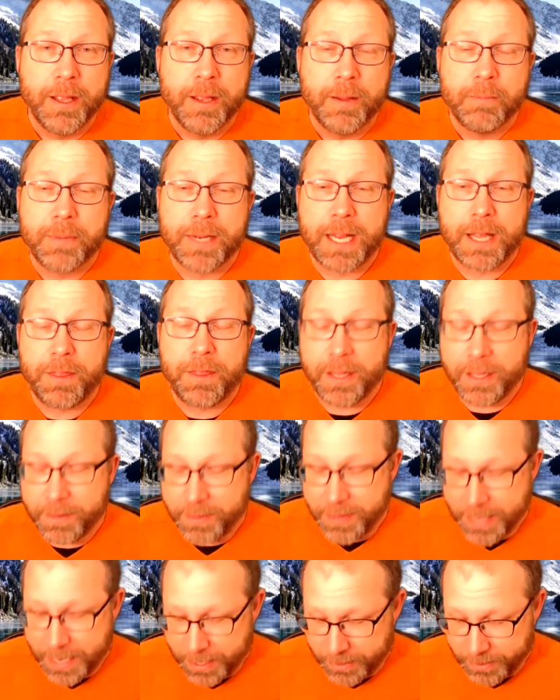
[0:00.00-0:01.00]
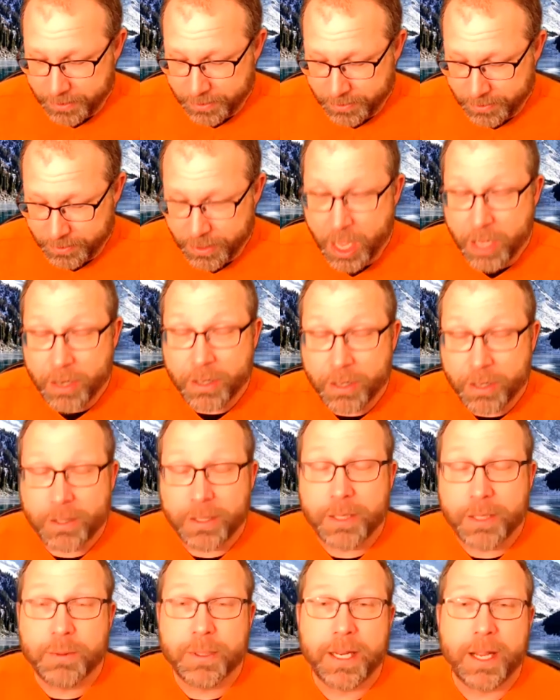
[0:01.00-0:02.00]
But I think that not only
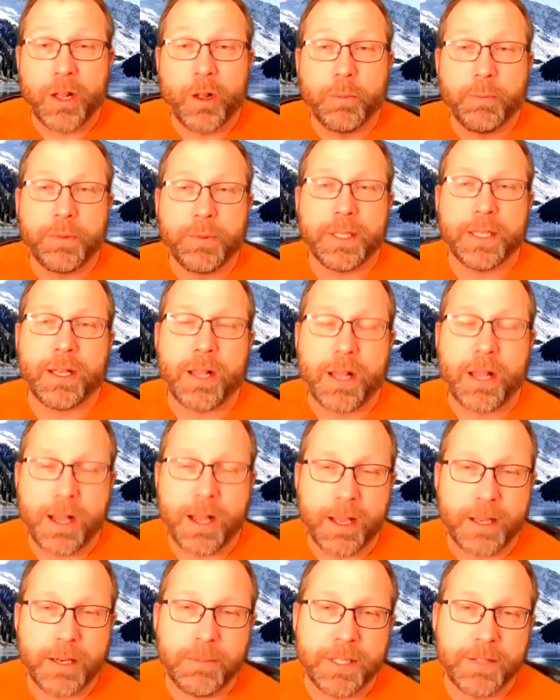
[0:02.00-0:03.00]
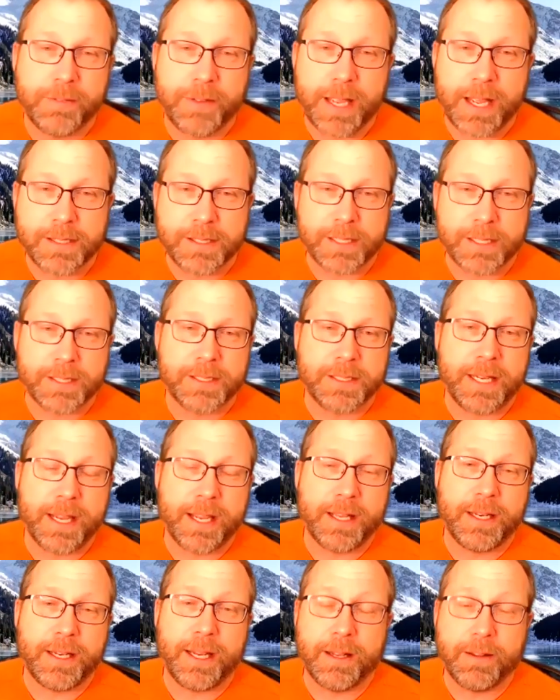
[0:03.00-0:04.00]
would help the economy of
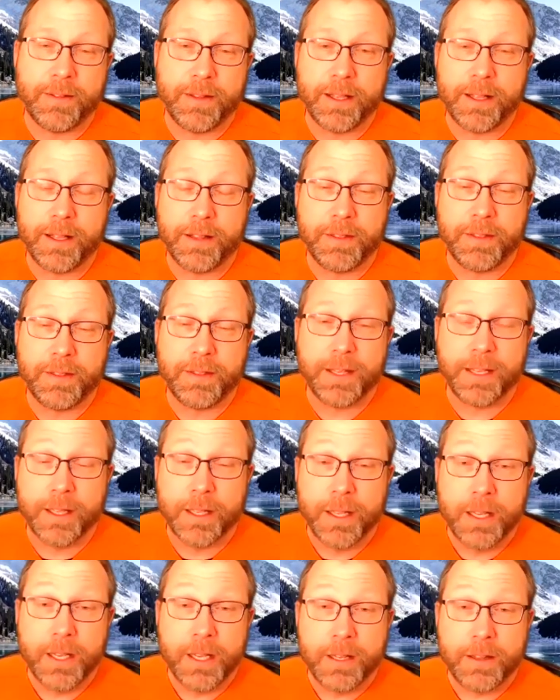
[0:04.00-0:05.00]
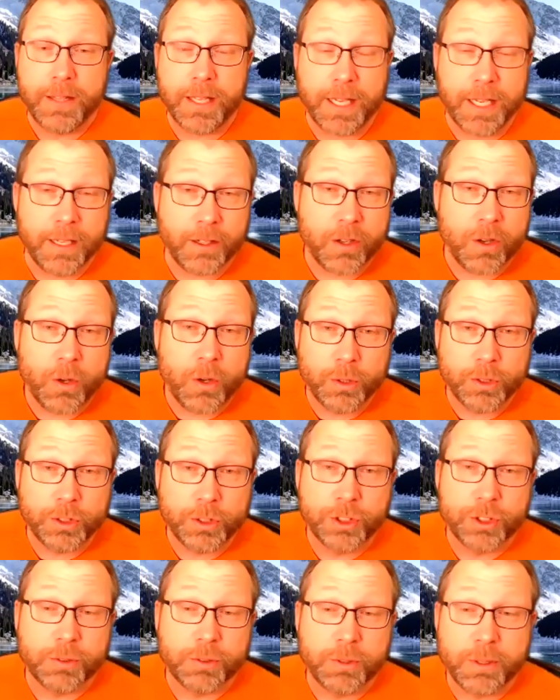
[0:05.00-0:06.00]
Kazakhstan and I think the
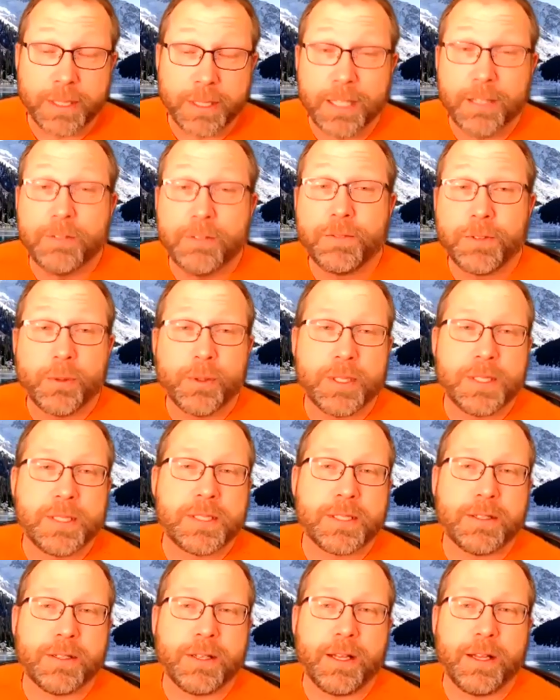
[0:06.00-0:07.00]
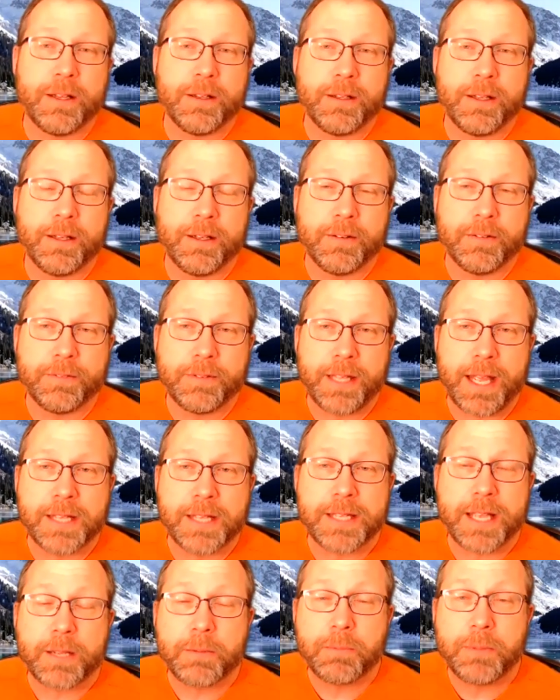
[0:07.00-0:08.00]
cultural influence of
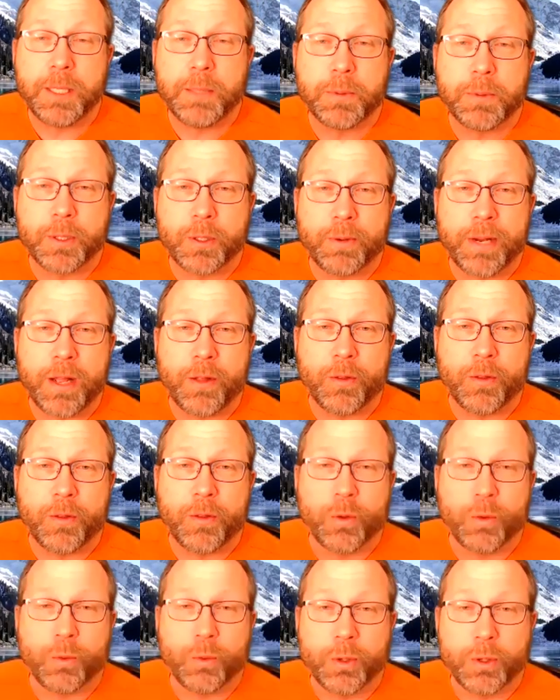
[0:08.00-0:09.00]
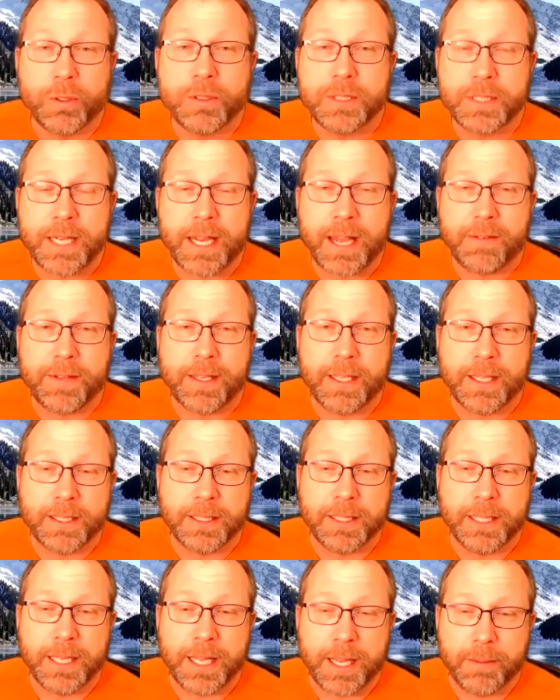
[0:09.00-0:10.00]
Kazakh people around the world to have a hit
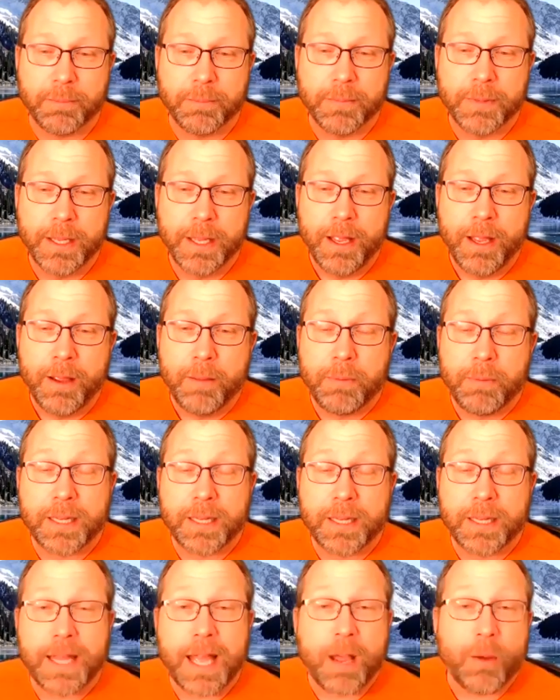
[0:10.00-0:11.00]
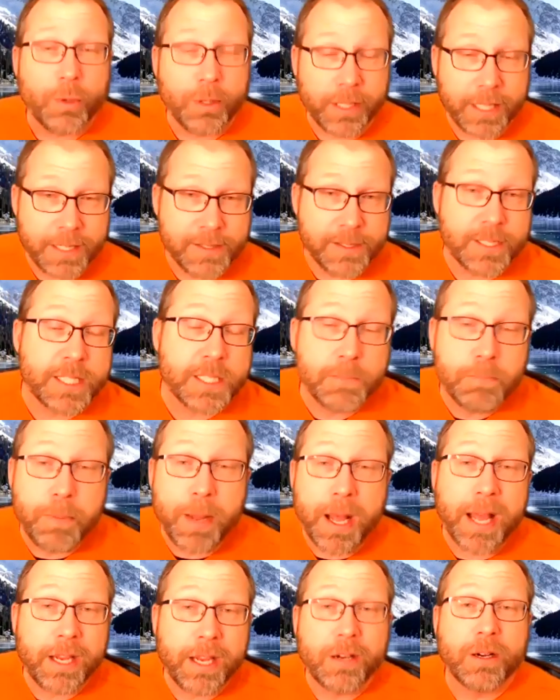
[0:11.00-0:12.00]
game, but that will
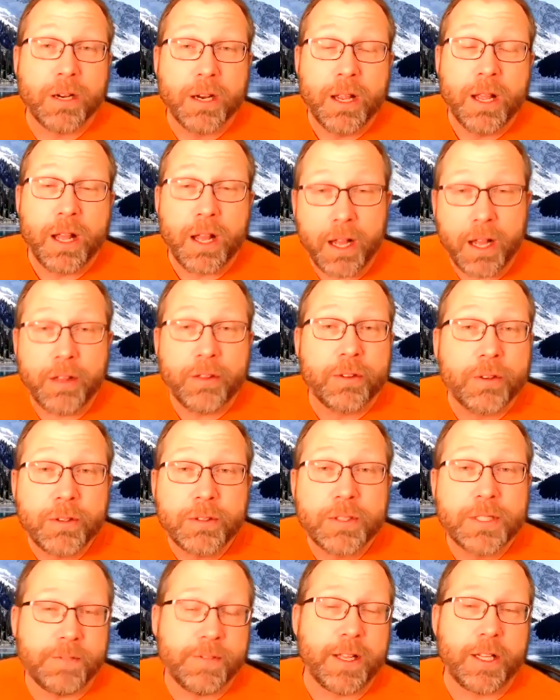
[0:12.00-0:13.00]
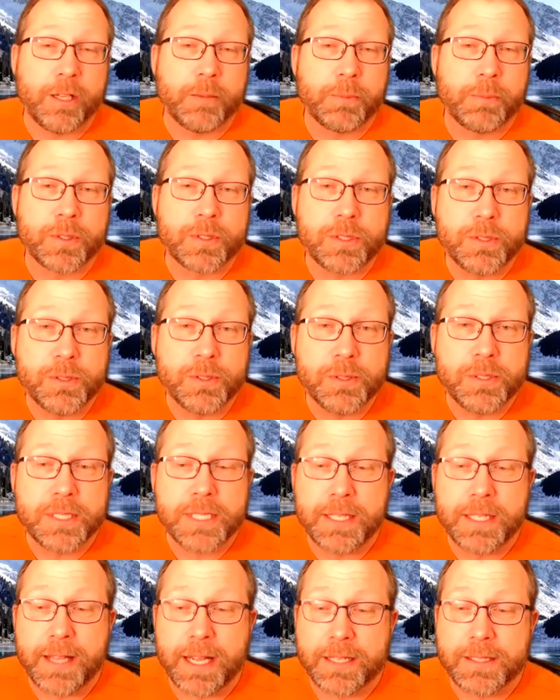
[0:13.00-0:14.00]
inspire other developers who
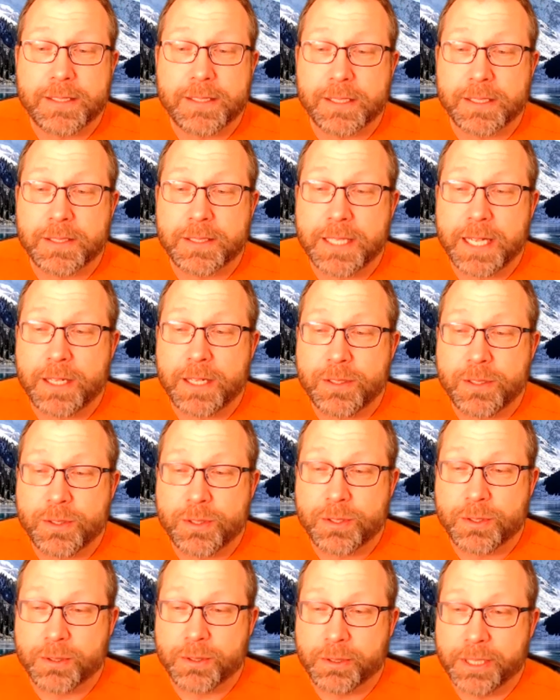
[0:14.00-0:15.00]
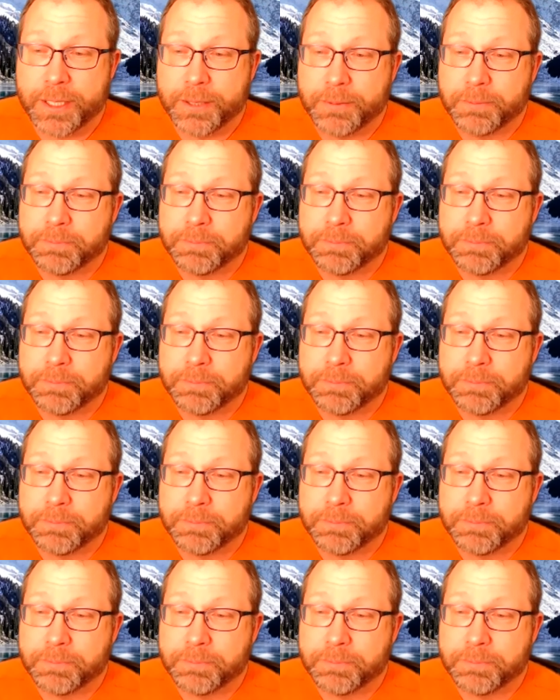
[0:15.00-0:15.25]
see that success story.